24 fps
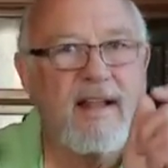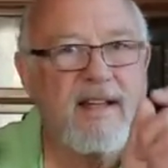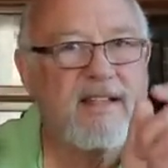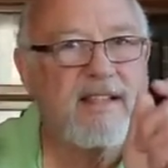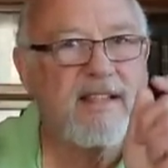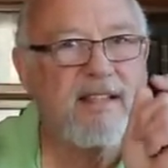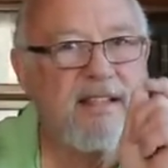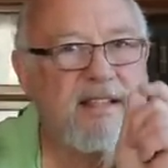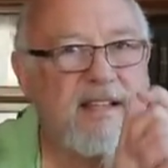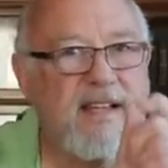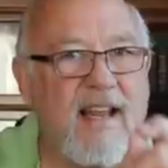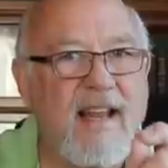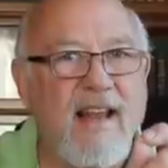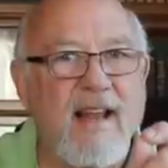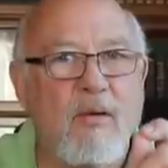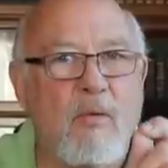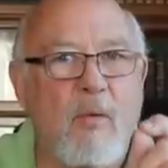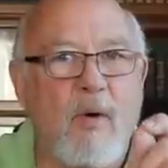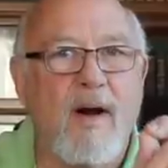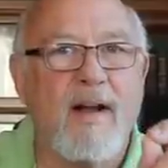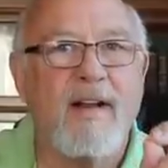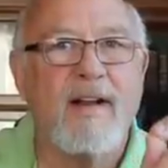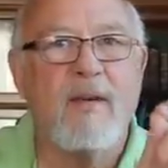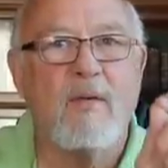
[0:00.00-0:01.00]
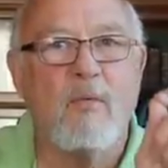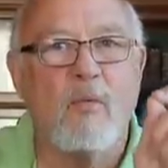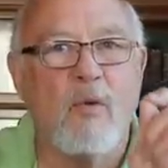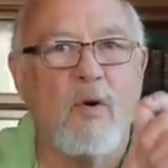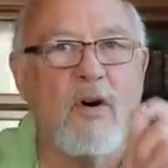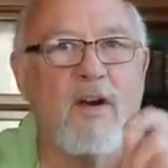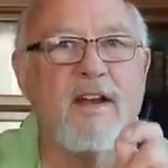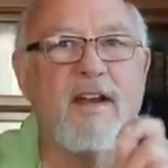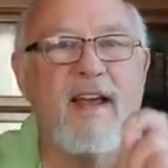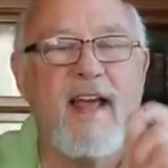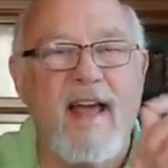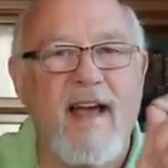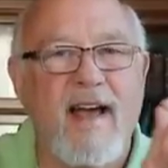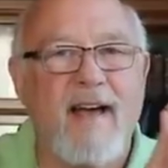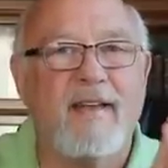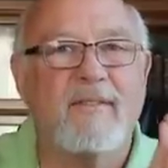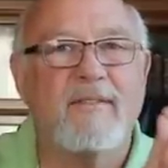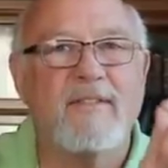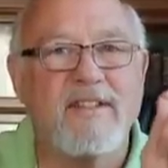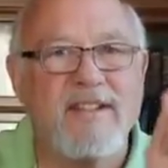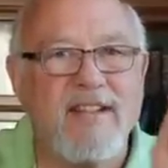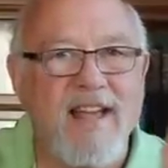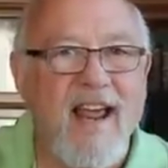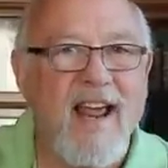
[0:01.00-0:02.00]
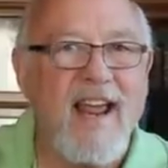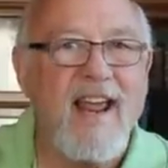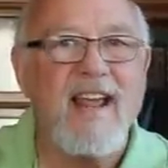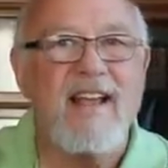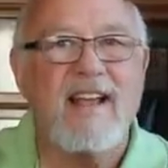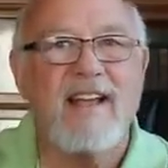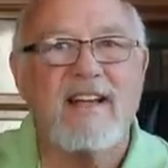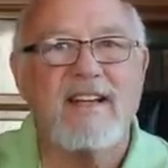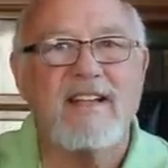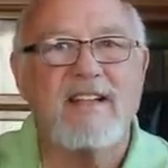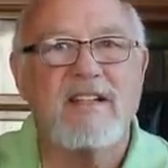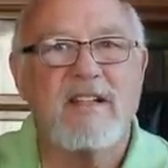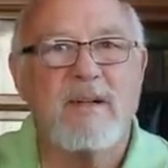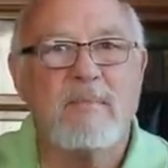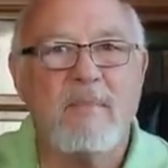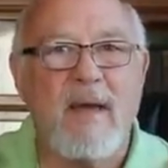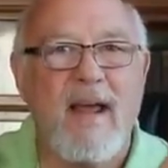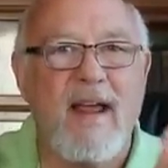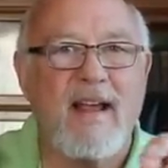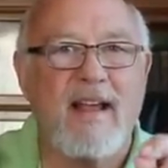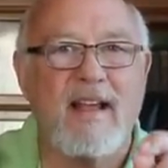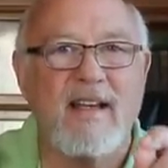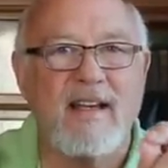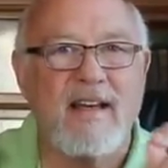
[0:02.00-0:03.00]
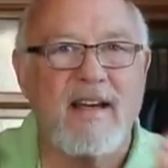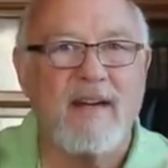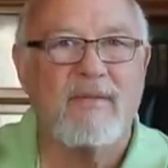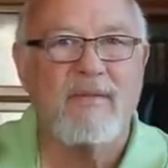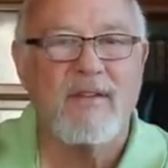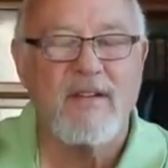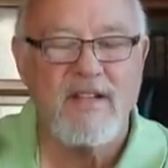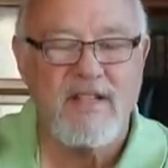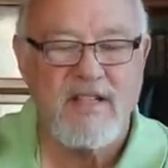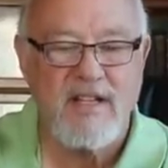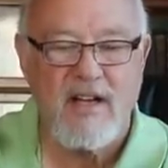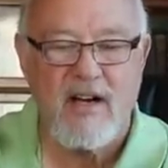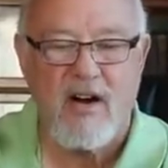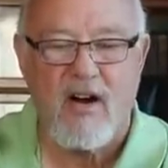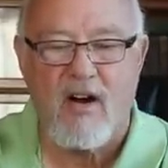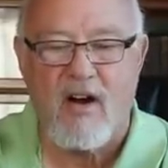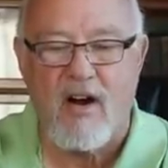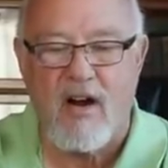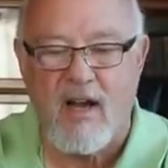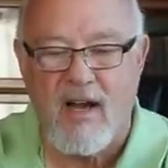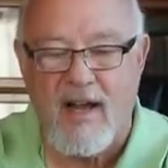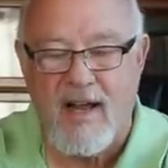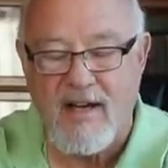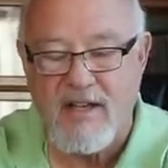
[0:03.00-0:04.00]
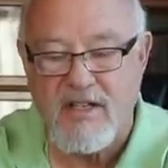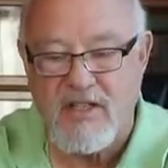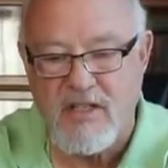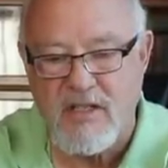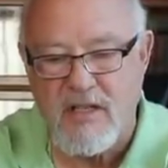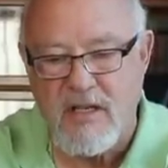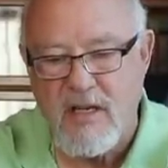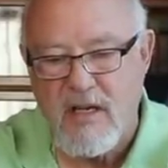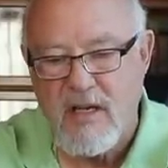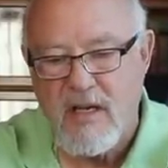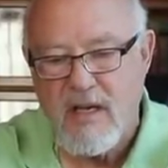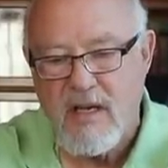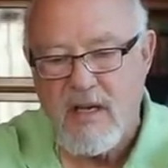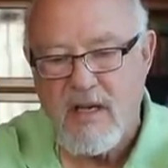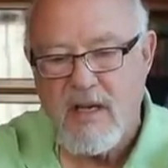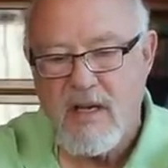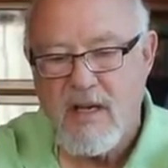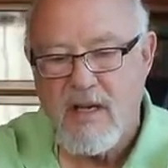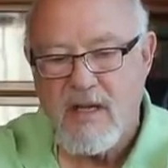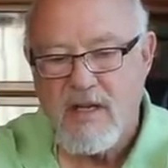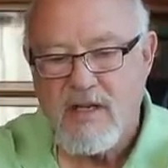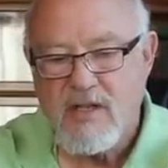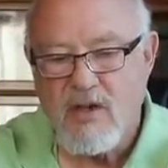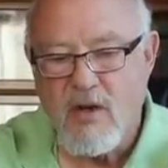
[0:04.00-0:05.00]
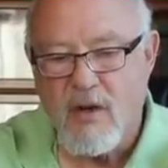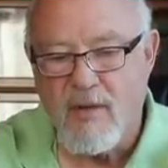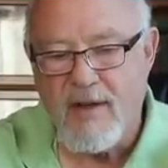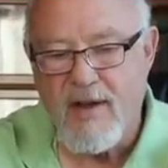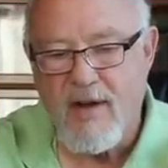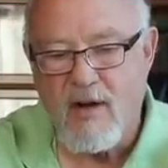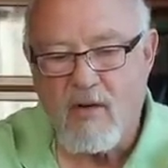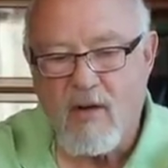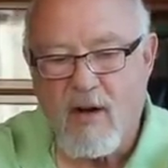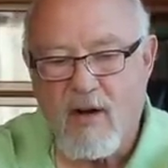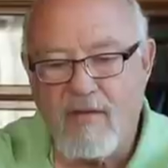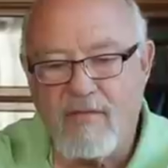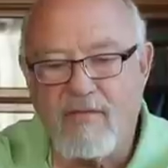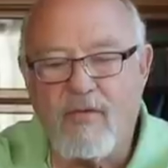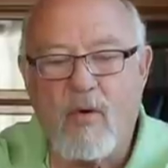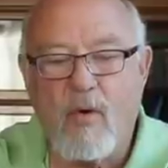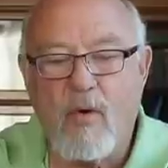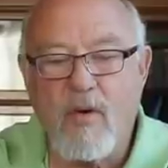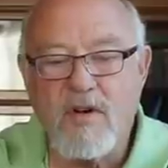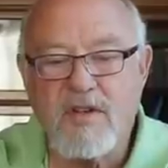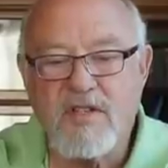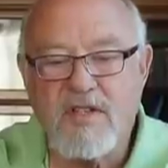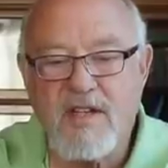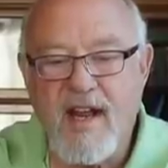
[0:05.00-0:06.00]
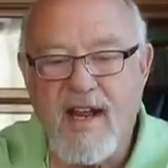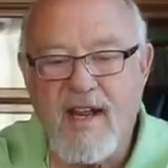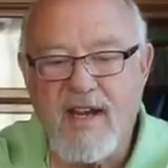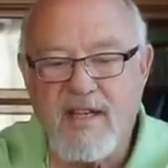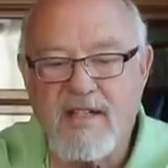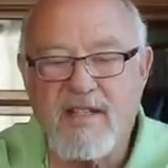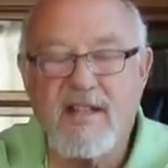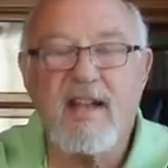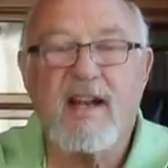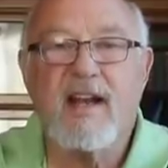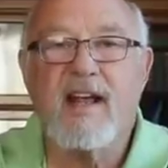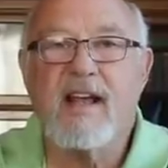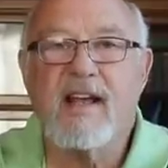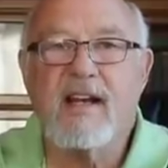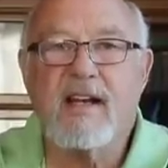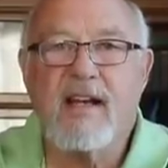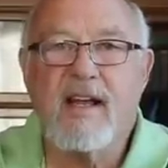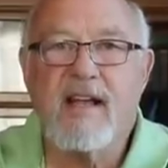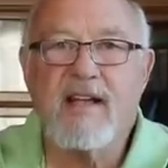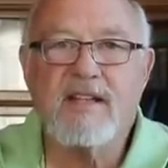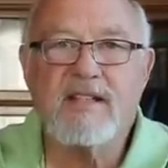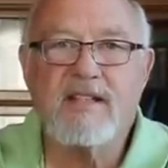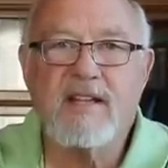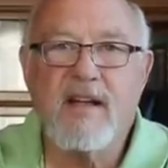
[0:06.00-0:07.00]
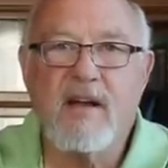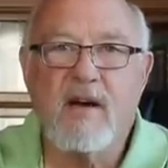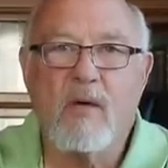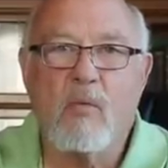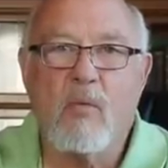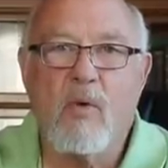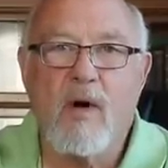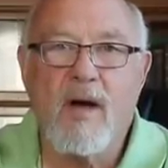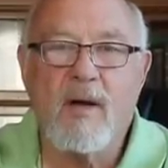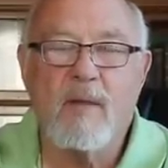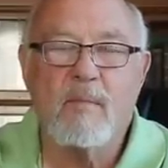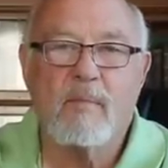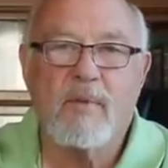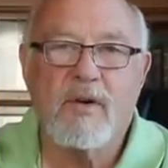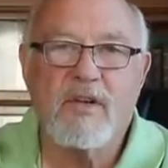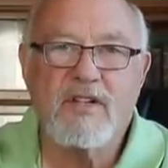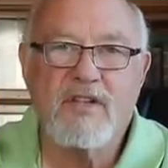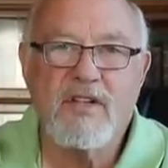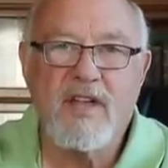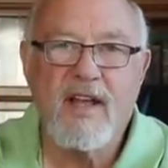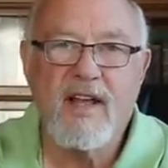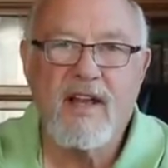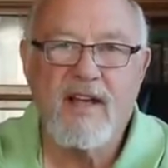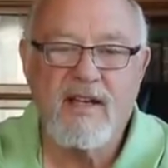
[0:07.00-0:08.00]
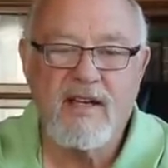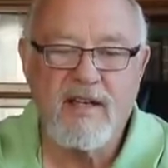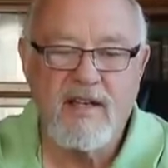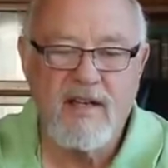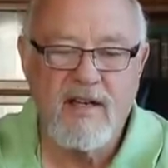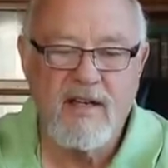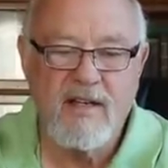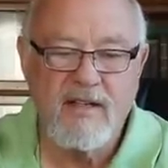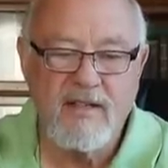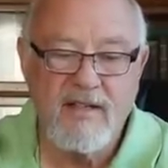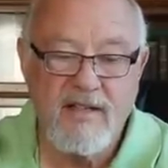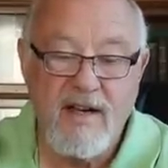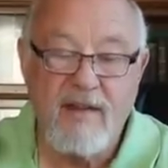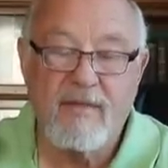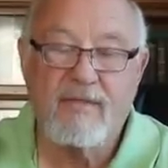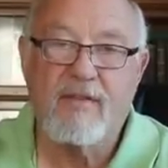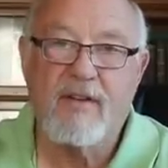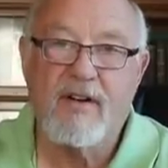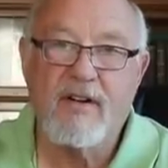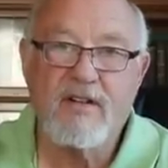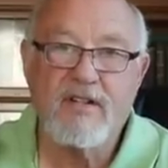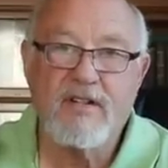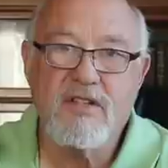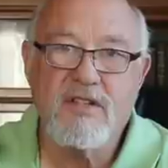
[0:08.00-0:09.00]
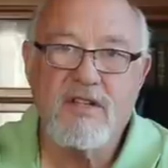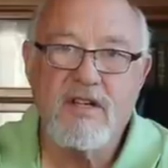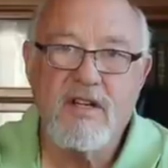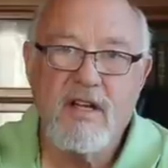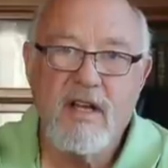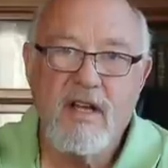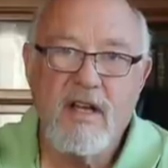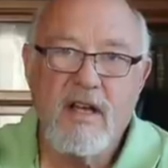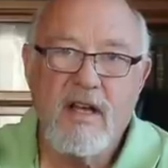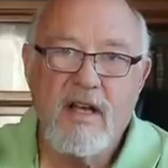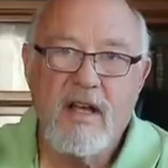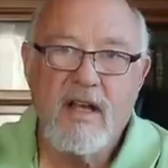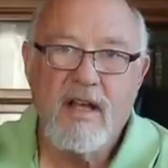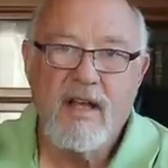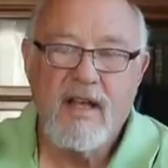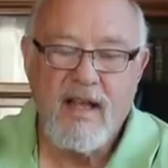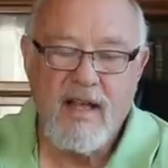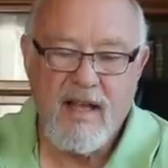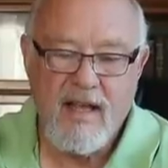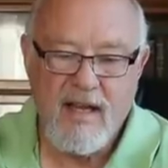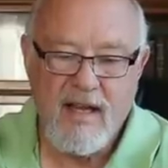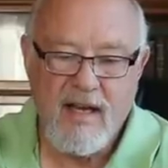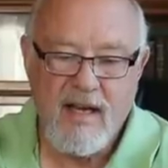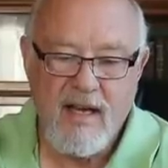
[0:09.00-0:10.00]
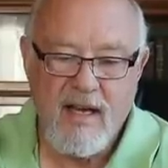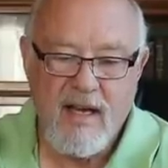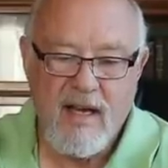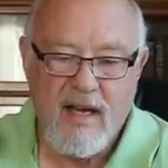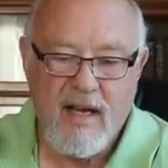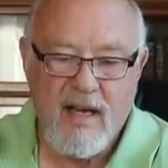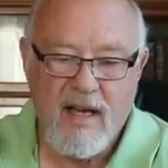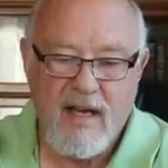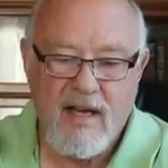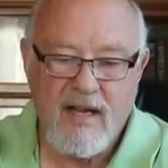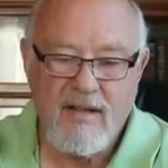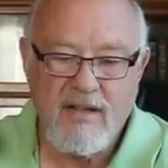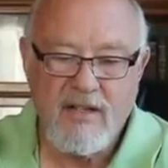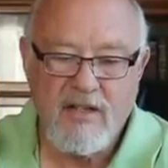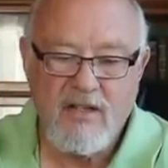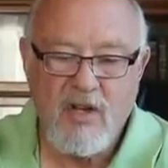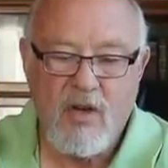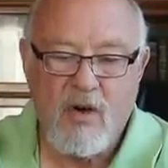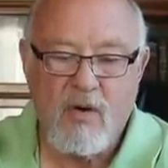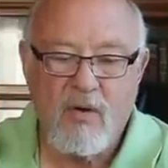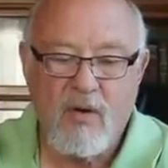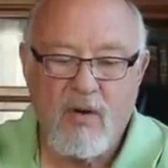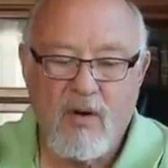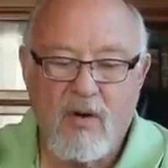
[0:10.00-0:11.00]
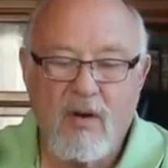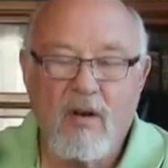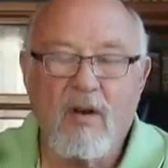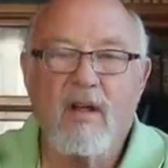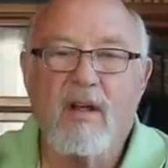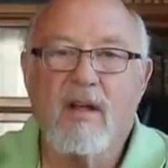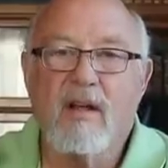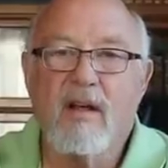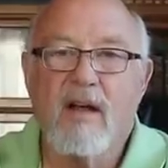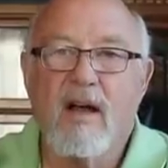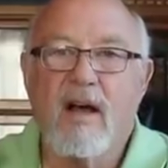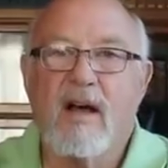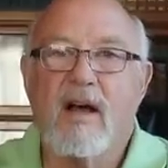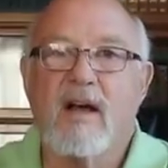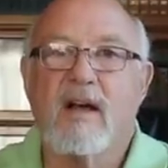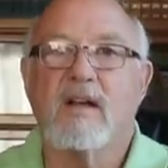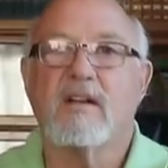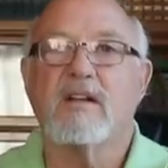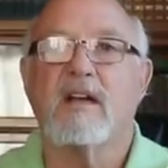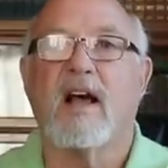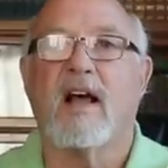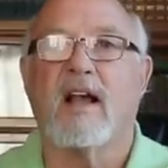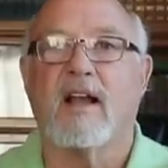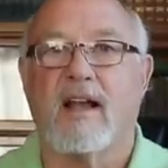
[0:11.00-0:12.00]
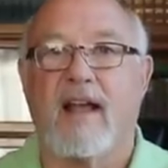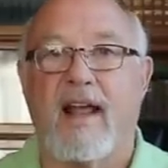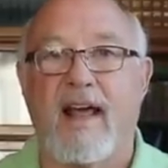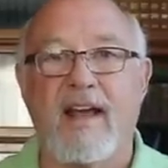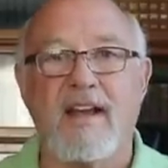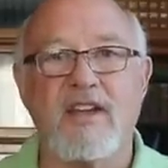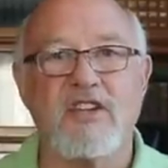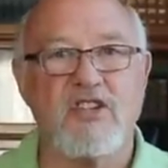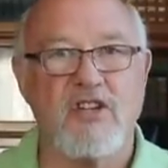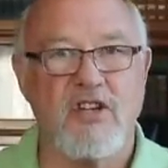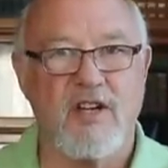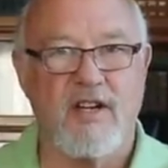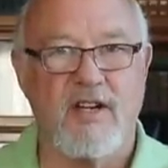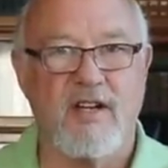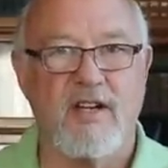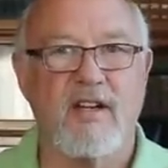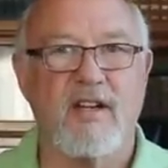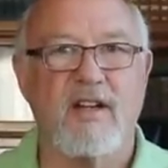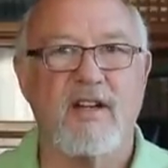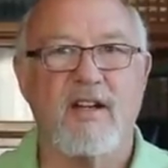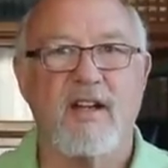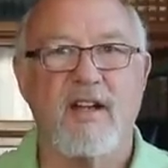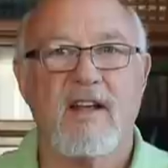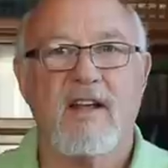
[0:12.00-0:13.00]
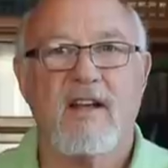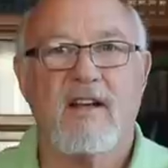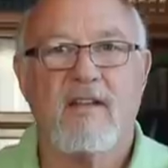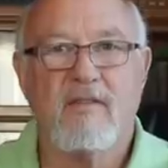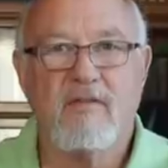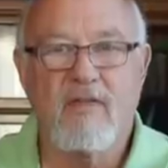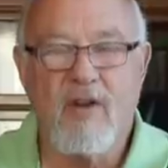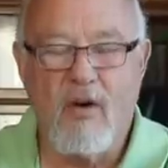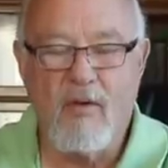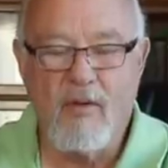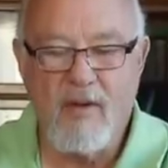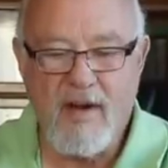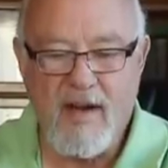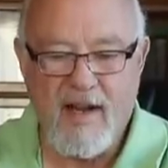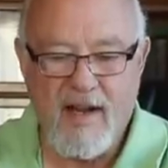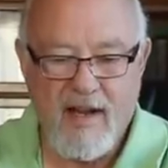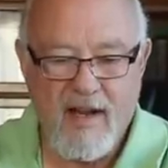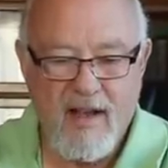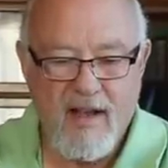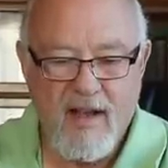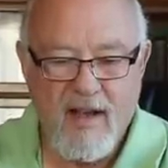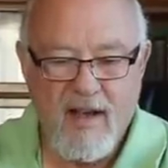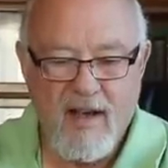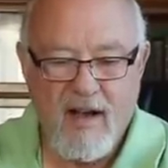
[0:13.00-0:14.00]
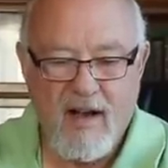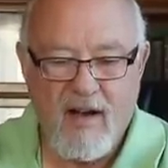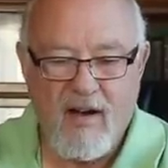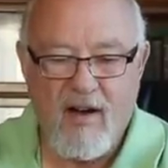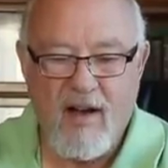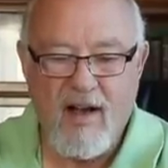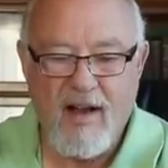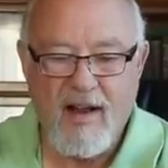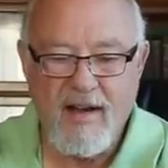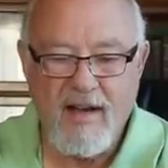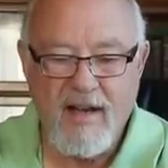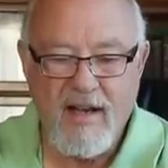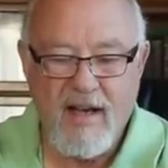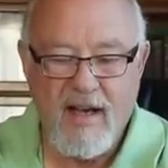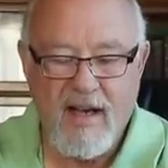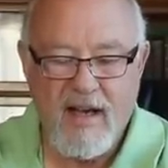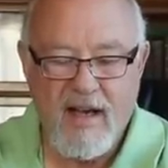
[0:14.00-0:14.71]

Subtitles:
see what it would have taken to make a difference in our election. So there are 4 states that had less than a 1% difference in the total alleged voting on